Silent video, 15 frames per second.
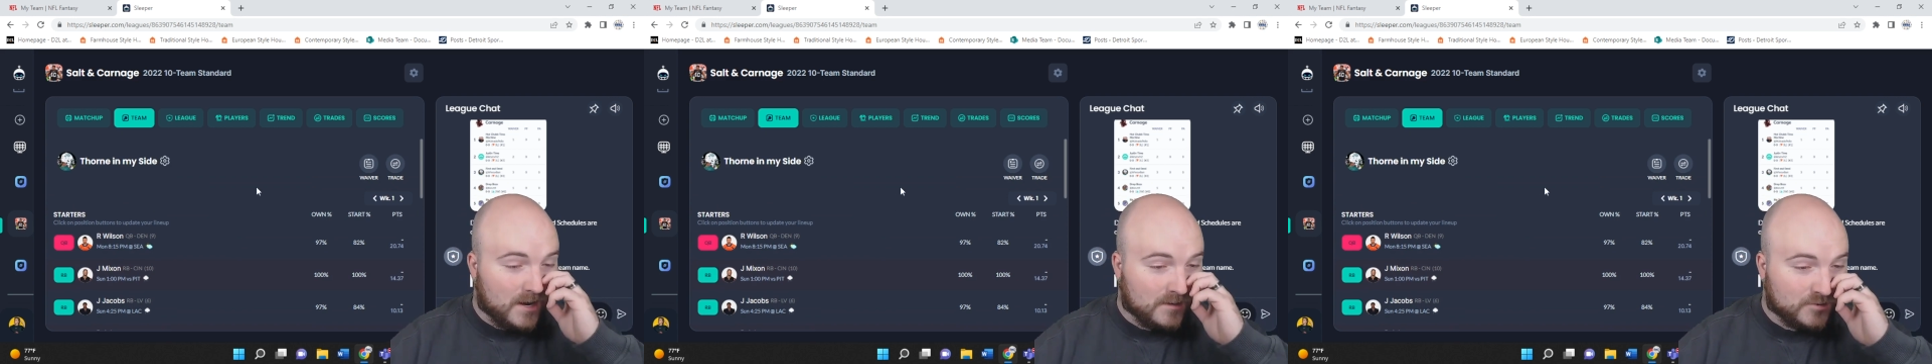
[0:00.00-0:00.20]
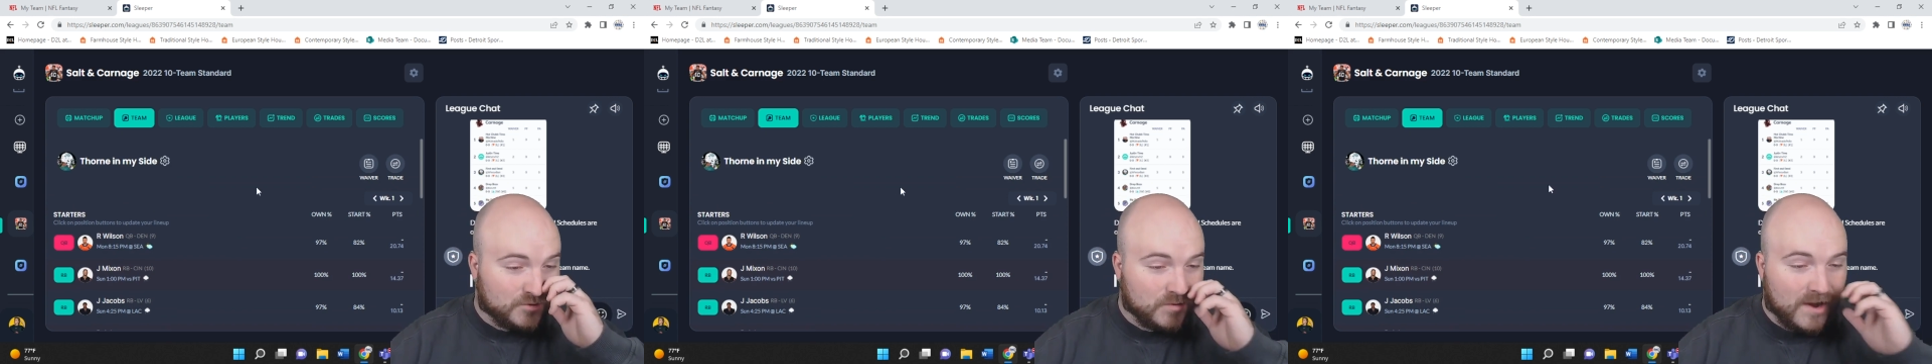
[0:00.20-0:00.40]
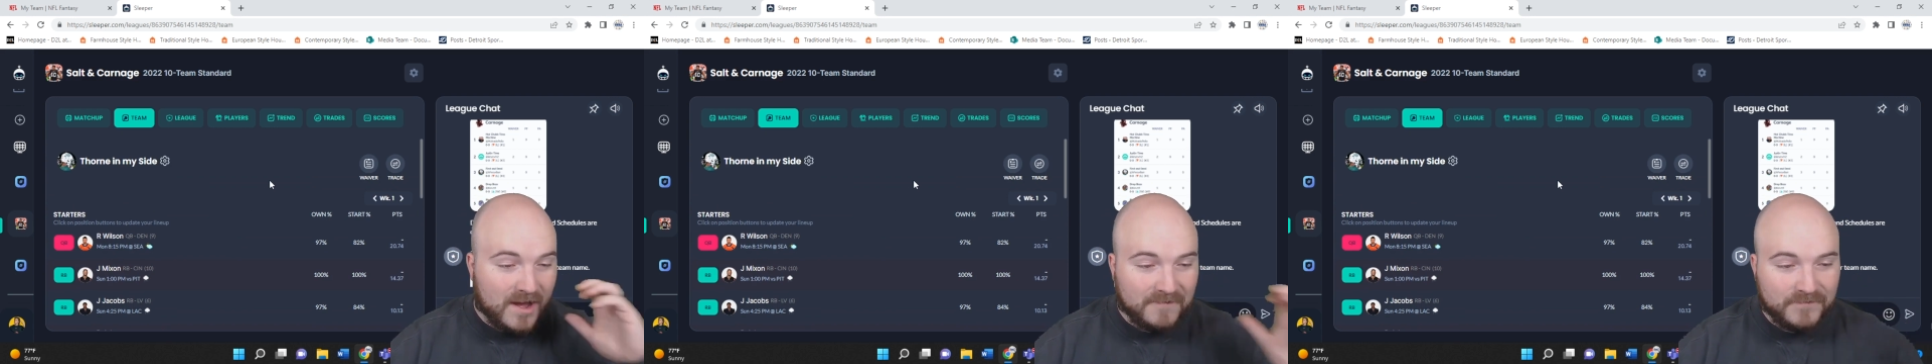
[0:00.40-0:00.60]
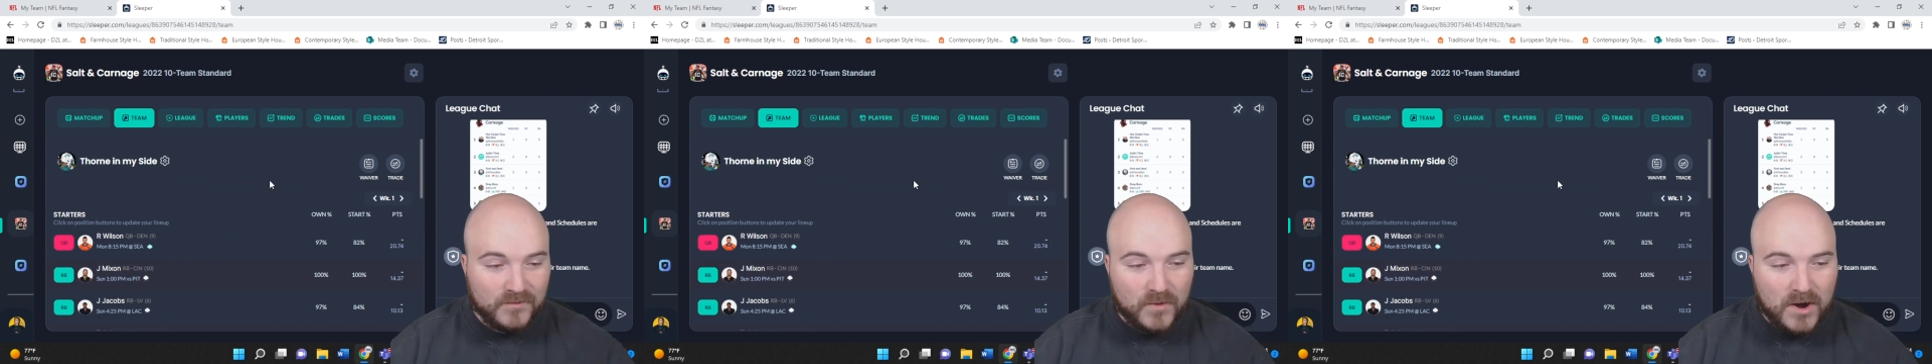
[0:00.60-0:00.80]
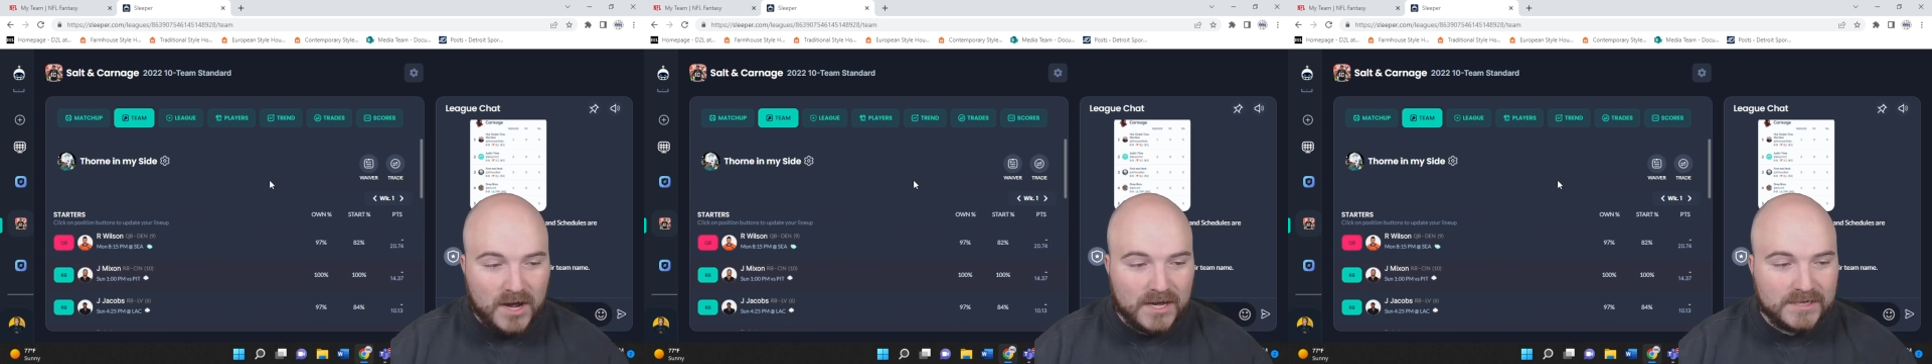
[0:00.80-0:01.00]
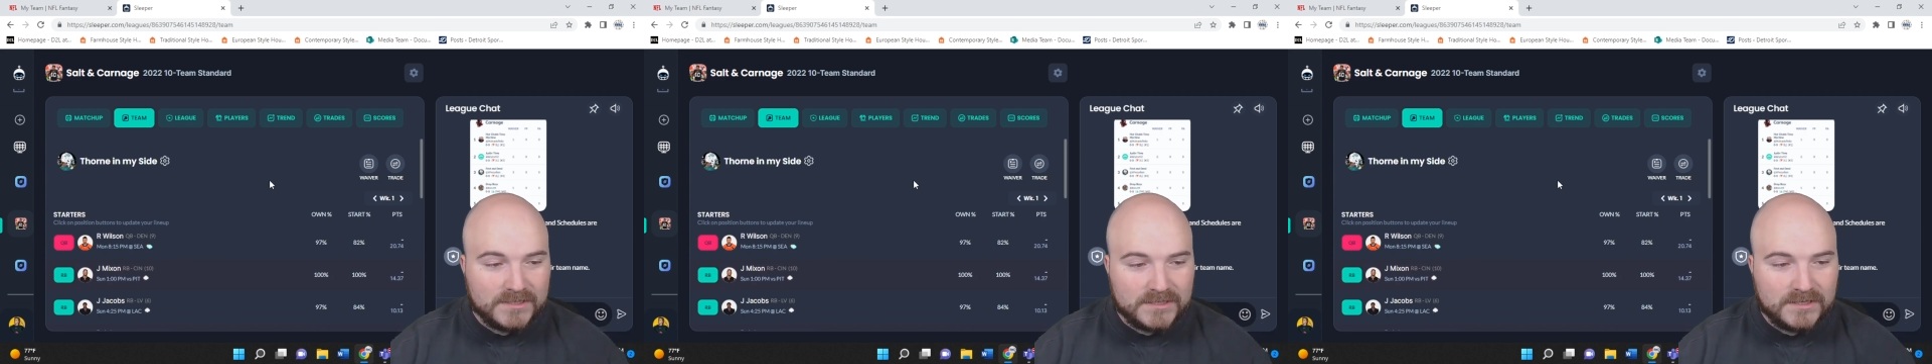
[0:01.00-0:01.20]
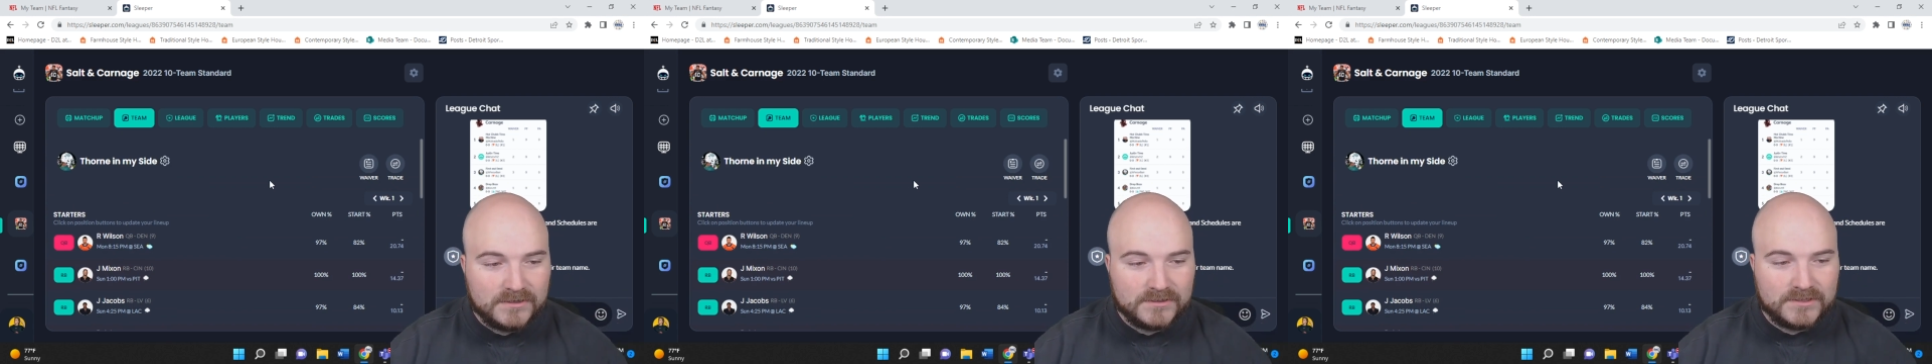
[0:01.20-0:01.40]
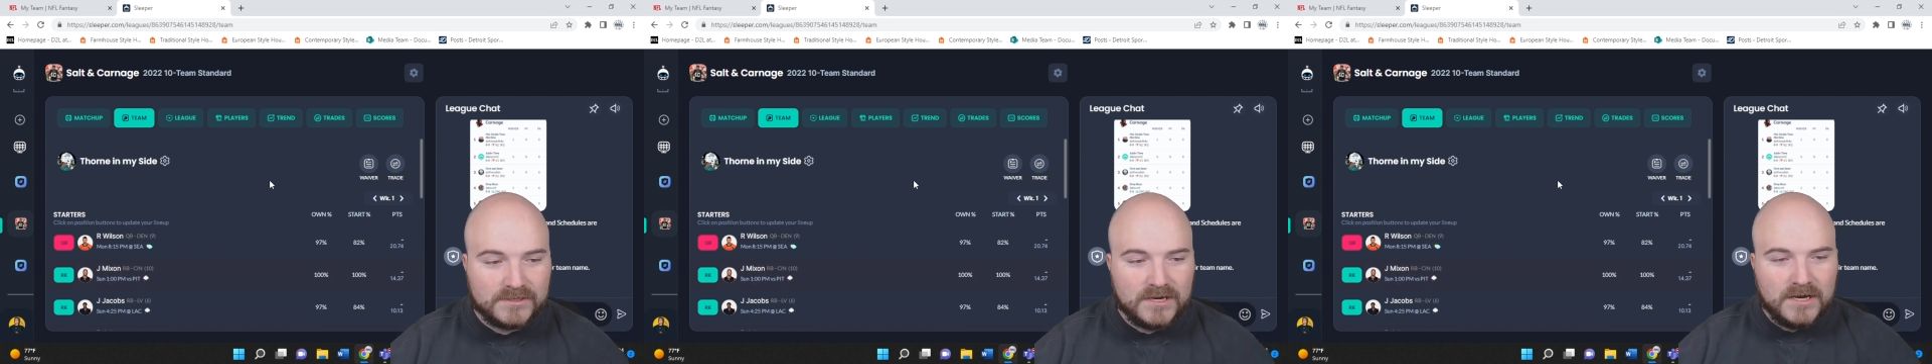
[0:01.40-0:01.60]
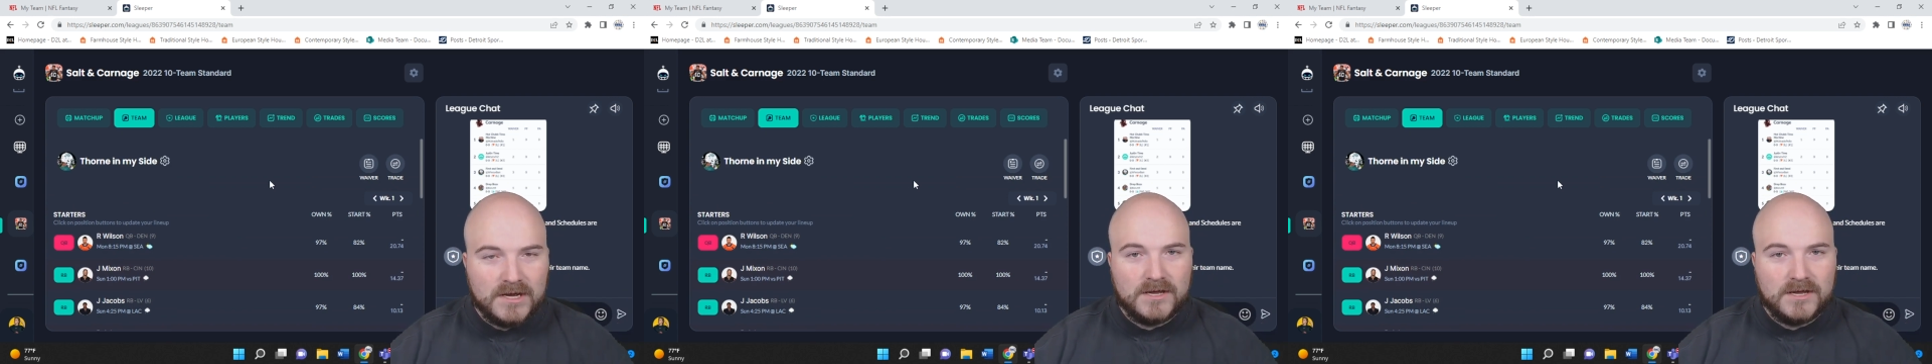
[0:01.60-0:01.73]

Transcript: Draft wise, there's